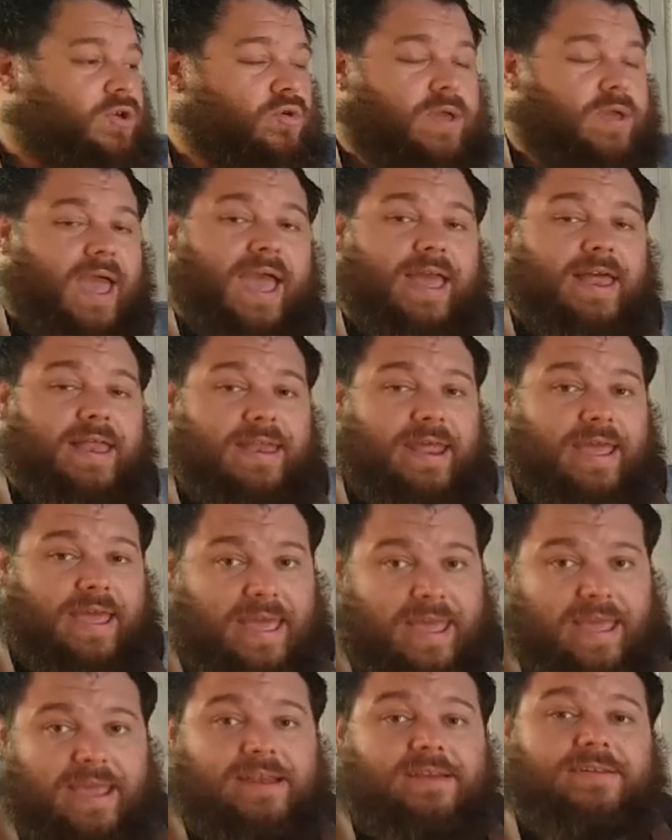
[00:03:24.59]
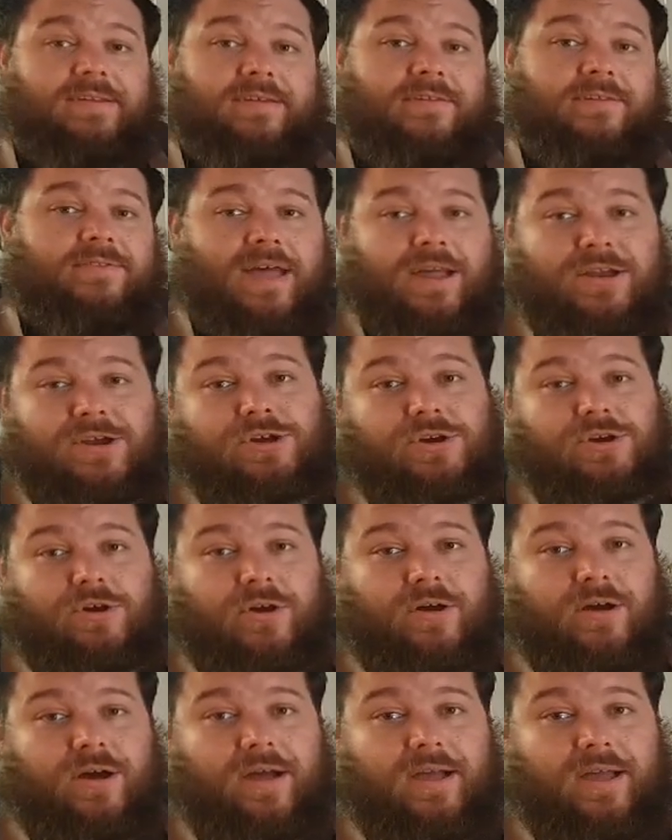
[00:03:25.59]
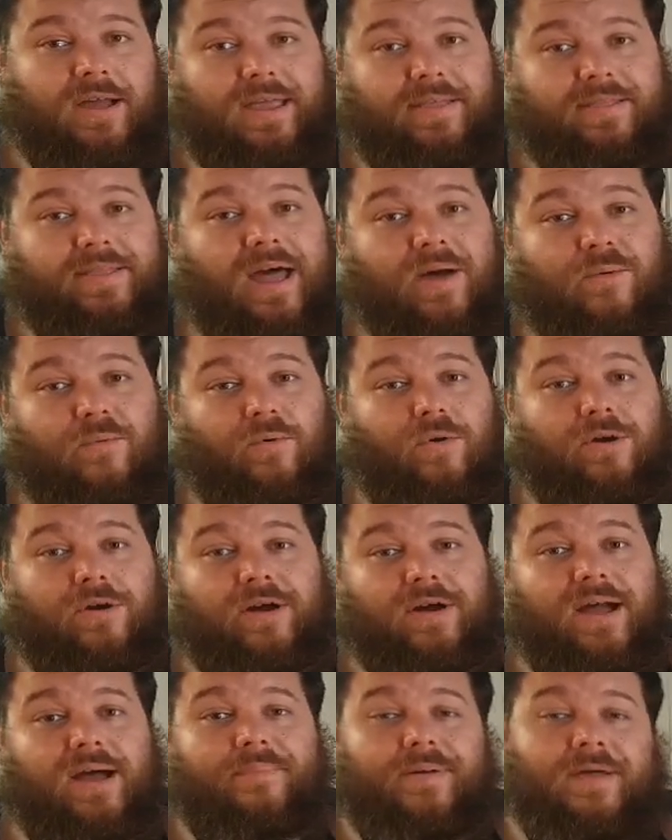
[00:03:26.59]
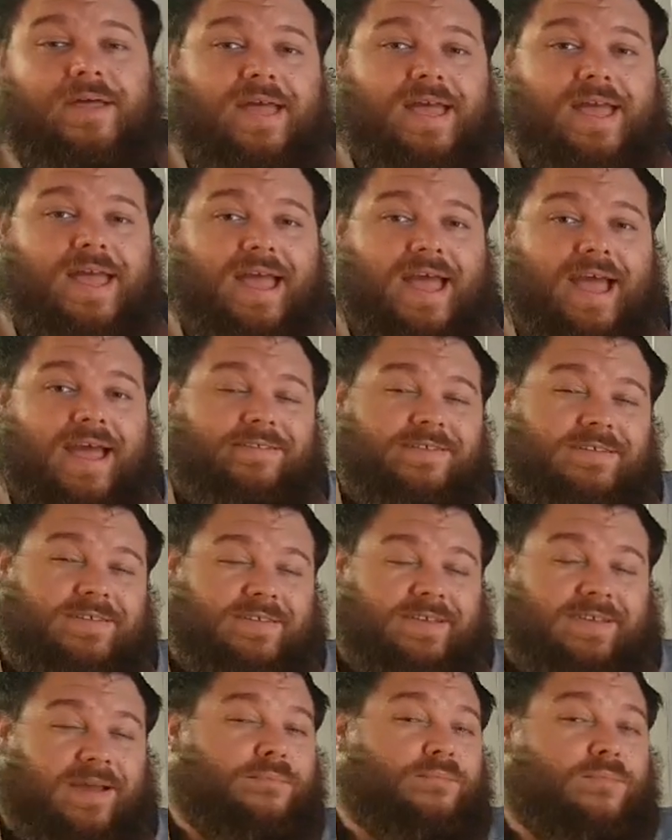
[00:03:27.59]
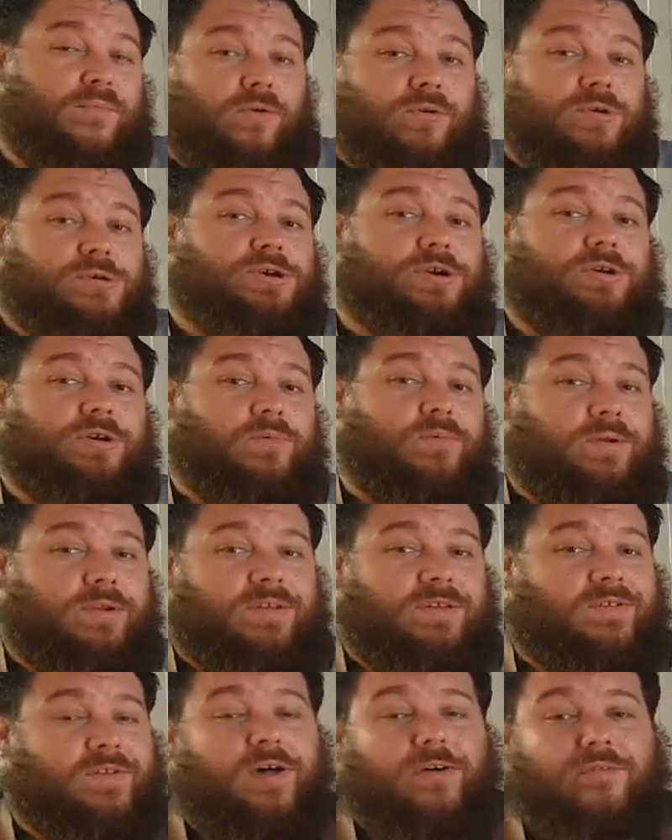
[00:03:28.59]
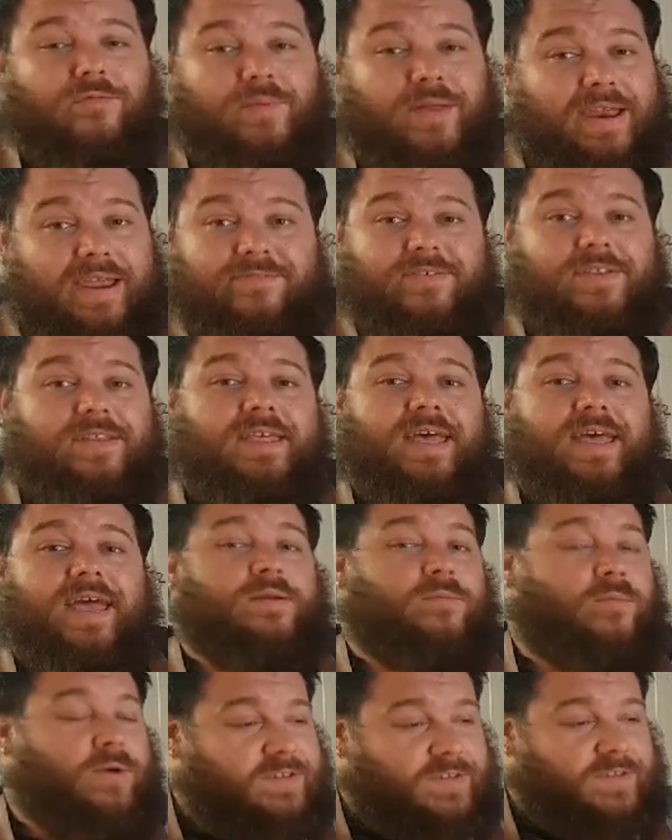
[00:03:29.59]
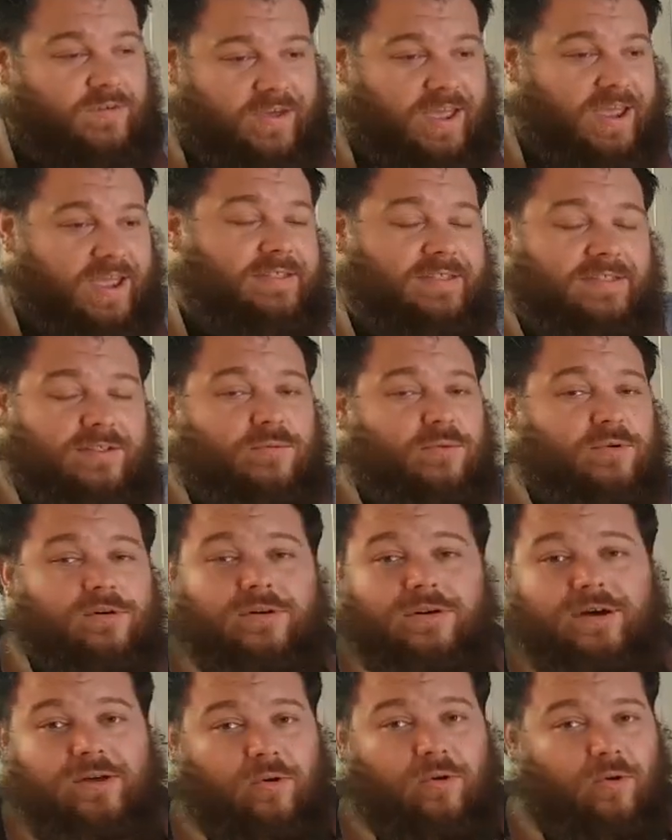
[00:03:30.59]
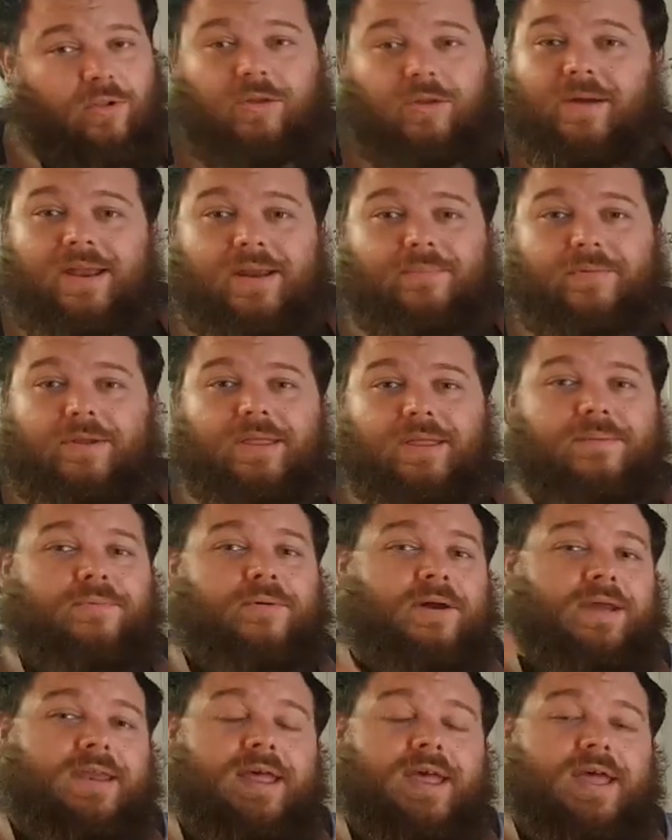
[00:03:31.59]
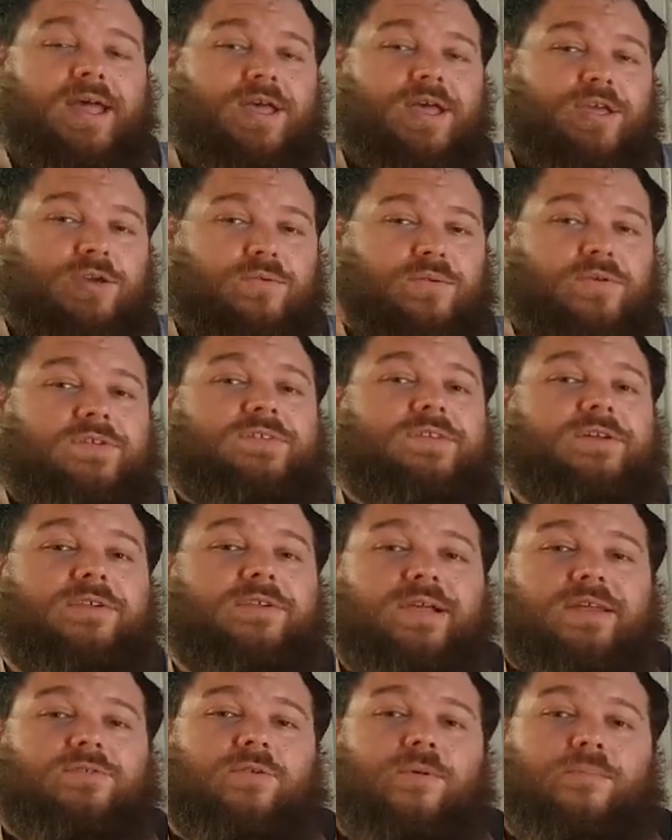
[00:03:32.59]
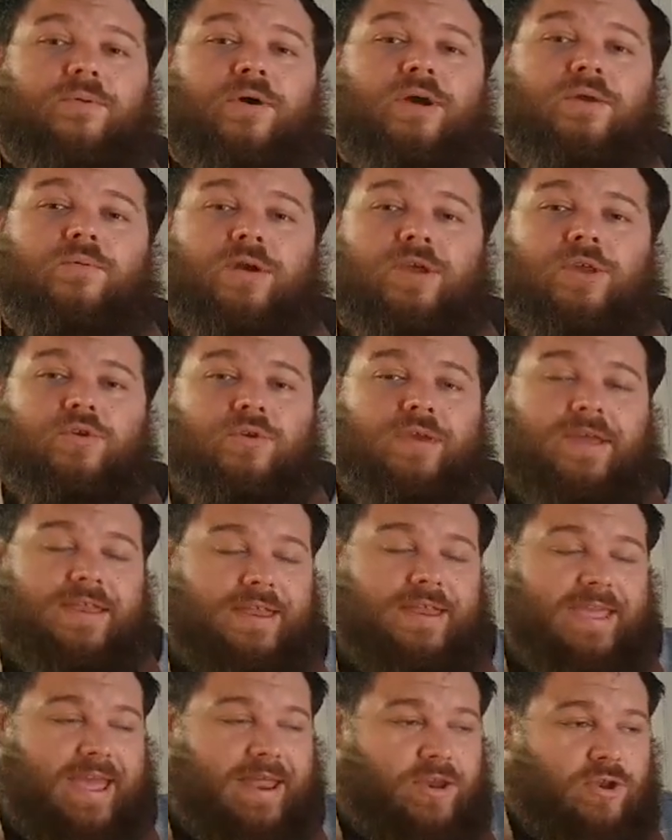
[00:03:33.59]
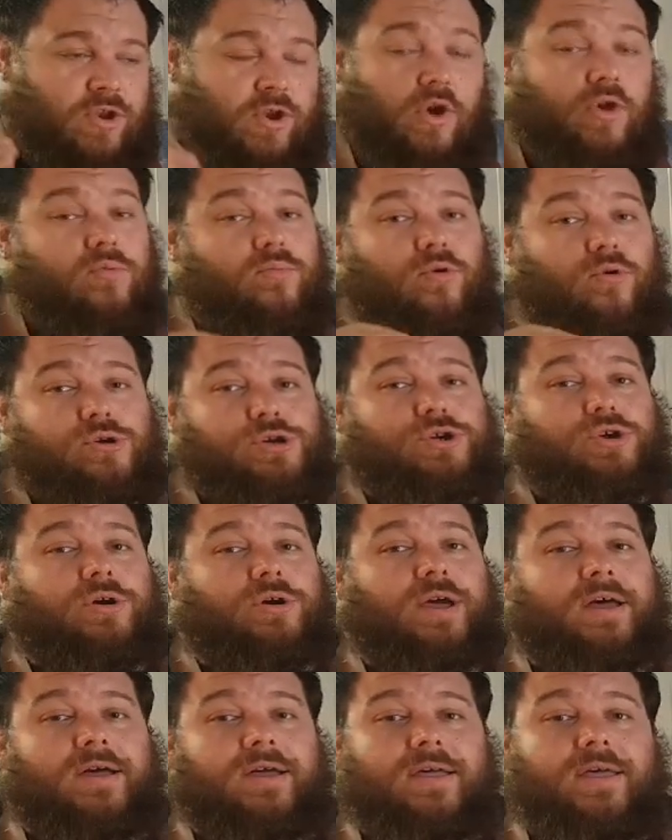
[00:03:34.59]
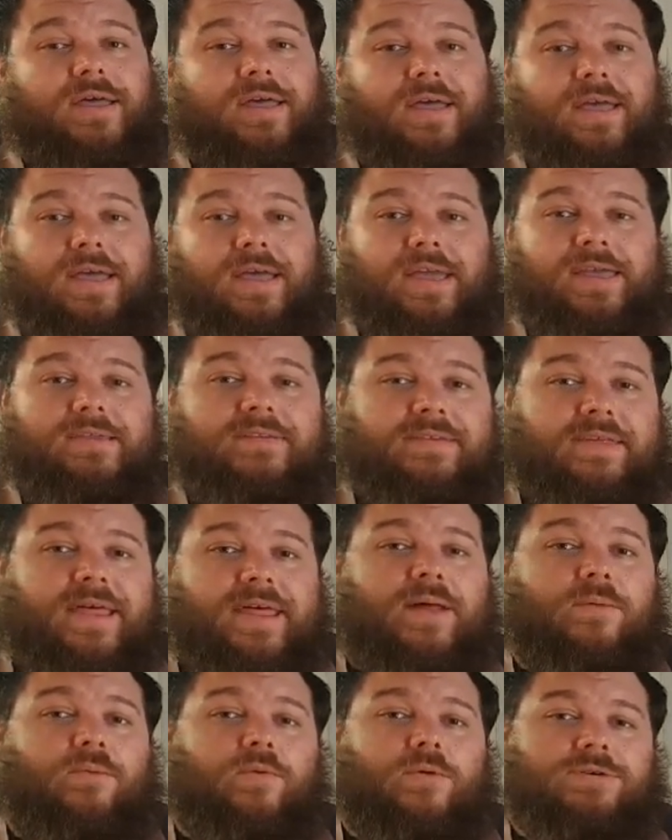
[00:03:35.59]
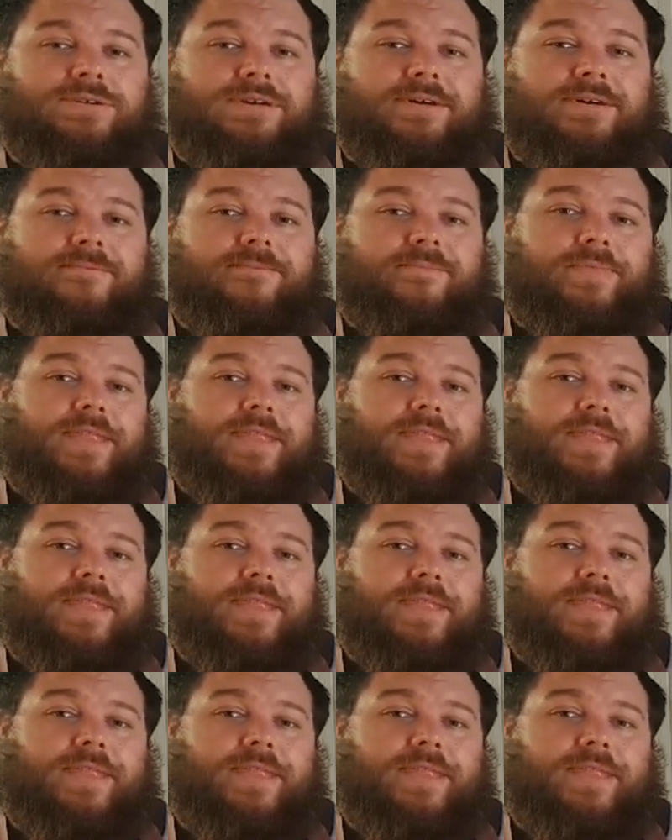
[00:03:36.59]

You can heat that water up, and some more sugar will dissolve, but even then, once you've heated the water all the way to boiling point, you will still get to a point where you can get no more sugar into that water.